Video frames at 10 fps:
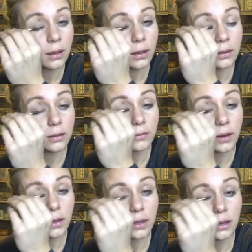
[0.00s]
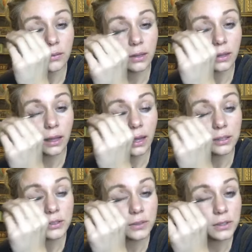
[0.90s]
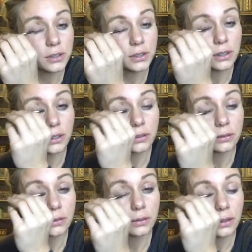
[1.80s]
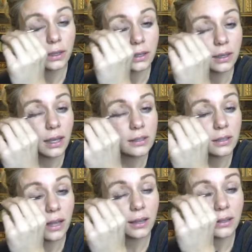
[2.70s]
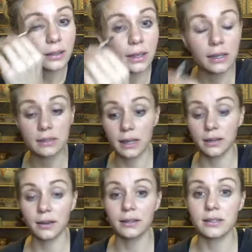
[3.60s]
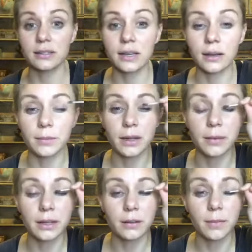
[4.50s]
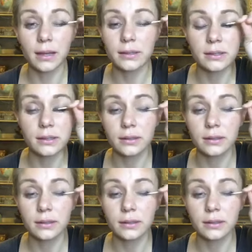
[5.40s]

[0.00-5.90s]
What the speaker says: It's a very coveted lash for sure. It's a lot like the Ladies Night. You guys can see how I'm kind of making a mess.